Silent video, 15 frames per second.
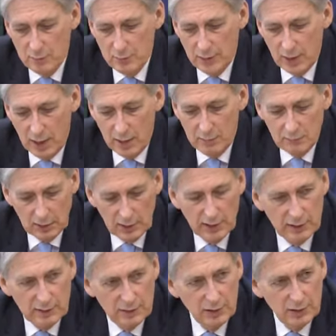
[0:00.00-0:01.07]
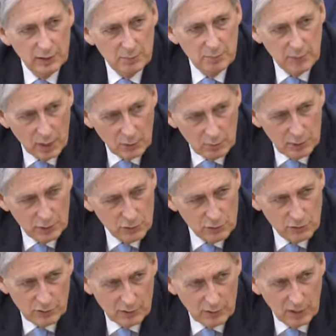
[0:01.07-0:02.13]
But I'm clear that at the moment,